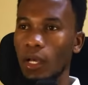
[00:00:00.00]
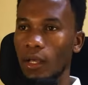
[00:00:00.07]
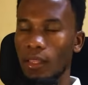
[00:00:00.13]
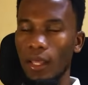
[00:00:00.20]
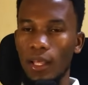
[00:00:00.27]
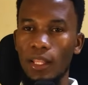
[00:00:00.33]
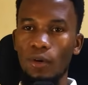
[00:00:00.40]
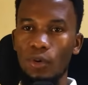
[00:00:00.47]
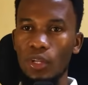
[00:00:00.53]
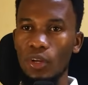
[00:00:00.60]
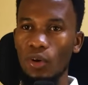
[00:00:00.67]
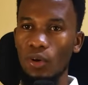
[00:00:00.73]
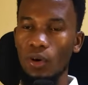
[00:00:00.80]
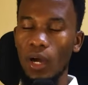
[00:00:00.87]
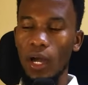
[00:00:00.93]
The other
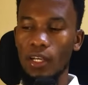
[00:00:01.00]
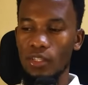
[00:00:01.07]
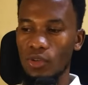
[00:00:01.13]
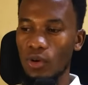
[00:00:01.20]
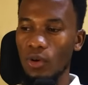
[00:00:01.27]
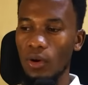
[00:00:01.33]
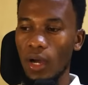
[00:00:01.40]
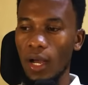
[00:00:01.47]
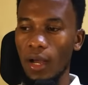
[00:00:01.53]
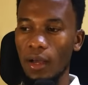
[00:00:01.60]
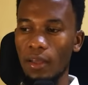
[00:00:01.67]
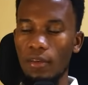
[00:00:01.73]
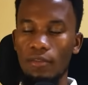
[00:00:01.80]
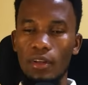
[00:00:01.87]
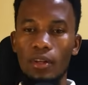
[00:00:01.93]
widow, I saw her
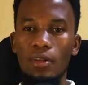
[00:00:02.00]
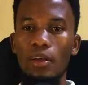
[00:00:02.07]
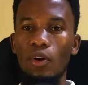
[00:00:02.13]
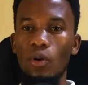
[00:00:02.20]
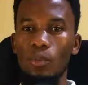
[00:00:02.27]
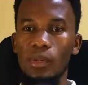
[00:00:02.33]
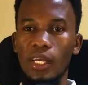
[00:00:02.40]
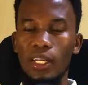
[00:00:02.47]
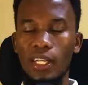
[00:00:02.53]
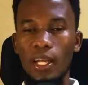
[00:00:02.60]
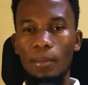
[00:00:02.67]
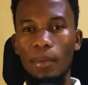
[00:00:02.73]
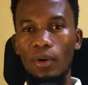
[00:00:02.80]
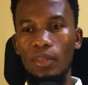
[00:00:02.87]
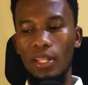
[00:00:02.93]
even complaining
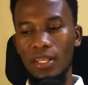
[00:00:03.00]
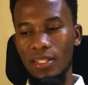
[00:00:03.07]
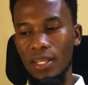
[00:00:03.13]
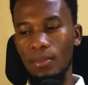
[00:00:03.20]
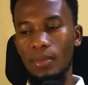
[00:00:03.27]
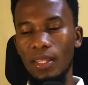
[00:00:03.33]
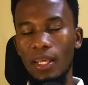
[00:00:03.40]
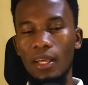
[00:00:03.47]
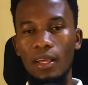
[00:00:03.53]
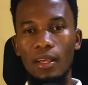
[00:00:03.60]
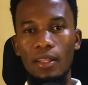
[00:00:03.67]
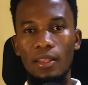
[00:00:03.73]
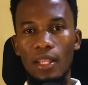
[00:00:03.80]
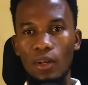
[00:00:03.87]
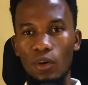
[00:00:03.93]
about the same thing,
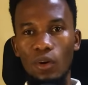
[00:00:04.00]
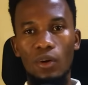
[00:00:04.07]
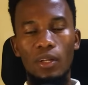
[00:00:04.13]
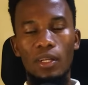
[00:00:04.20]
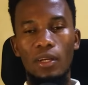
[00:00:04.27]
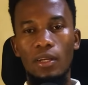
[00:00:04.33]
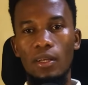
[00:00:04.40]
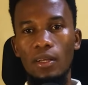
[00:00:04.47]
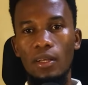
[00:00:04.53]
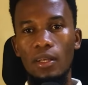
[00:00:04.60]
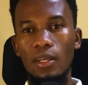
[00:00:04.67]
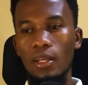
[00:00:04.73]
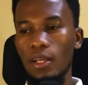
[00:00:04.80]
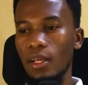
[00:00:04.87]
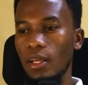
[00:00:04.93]
the road.
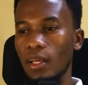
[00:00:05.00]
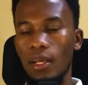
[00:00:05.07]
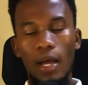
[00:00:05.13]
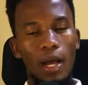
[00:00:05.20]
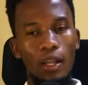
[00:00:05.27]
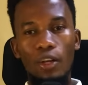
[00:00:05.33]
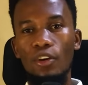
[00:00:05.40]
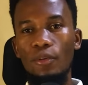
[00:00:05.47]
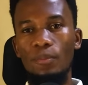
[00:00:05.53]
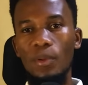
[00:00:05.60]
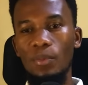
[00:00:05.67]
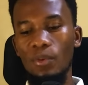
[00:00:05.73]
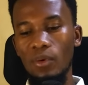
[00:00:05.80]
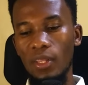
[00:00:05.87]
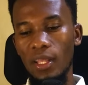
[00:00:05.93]
A lot of
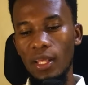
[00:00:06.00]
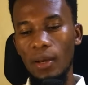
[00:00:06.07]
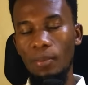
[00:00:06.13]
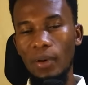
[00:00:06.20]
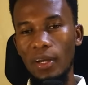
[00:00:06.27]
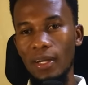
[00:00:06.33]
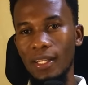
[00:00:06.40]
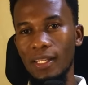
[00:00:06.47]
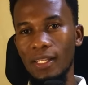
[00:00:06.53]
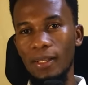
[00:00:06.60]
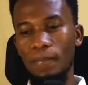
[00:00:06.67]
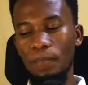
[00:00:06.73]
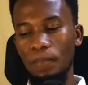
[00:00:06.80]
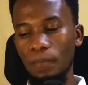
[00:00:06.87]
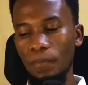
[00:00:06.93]
people there, apparently.
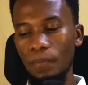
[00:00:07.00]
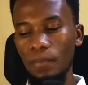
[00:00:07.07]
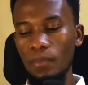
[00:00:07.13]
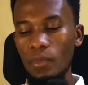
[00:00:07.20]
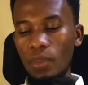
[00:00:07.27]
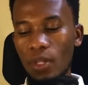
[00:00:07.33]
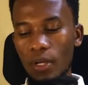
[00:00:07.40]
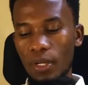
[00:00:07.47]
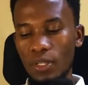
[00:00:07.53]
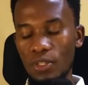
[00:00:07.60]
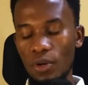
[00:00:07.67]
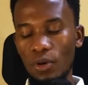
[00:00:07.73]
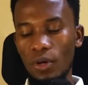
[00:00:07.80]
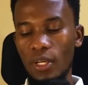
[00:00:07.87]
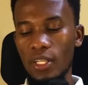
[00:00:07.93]

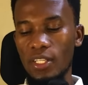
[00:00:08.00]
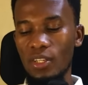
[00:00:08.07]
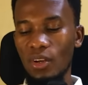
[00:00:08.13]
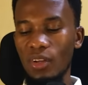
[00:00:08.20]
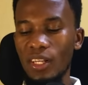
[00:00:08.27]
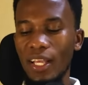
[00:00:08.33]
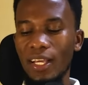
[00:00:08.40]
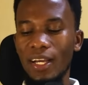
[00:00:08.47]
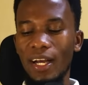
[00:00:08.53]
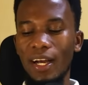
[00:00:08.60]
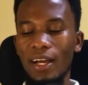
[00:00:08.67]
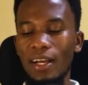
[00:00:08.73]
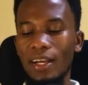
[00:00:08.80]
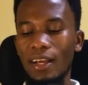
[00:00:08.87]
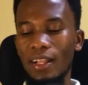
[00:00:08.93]
So it's not like uh,
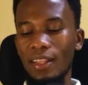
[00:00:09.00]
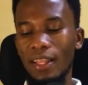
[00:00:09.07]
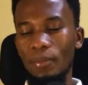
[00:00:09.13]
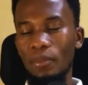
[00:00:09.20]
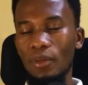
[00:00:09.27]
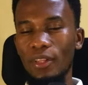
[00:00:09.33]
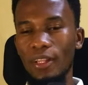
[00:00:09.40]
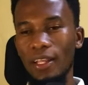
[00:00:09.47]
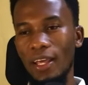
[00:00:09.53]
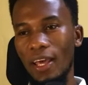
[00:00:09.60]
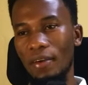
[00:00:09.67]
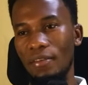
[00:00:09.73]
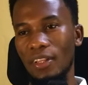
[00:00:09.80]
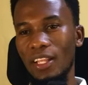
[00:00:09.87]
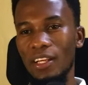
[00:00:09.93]
the,
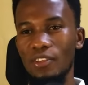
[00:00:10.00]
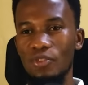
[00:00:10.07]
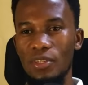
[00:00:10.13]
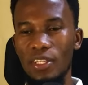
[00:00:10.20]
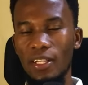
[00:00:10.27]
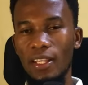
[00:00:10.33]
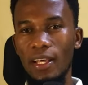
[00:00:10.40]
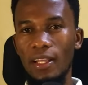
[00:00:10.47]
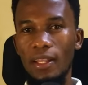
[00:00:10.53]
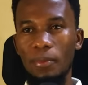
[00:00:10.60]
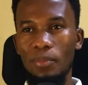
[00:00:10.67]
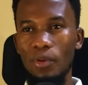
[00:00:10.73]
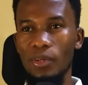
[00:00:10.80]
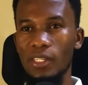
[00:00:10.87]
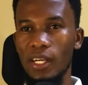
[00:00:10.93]
everything you see there, the
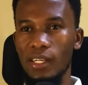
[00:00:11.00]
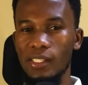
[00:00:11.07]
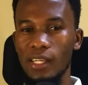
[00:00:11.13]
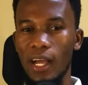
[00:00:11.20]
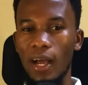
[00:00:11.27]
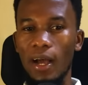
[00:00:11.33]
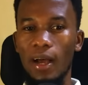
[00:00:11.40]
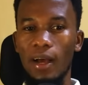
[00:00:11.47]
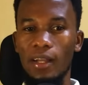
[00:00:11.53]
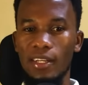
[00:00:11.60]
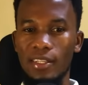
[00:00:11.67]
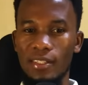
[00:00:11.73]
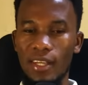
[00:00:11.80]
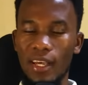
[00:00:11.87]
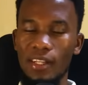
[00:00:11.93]
project, are
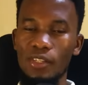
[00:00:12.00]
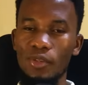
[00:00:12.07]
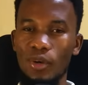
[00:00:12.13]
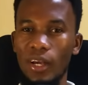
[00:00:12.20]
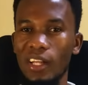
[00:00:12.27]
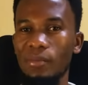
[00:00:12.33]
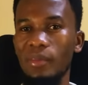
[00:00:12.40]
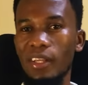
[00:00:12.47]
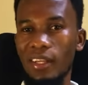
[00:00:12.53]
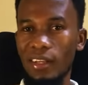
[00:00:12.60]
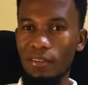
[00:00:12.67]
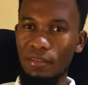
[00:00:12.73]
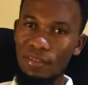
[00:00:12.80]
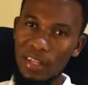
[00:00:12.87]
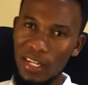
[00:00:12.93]
designed to help the
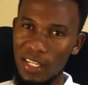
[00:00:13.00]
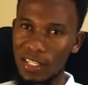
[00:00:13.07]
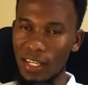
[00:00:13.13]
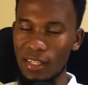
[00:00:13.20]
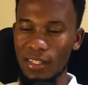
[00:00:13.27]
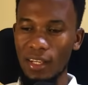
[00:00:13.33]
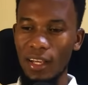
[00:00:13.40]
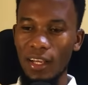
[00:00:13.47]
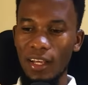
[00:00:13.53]
villagers.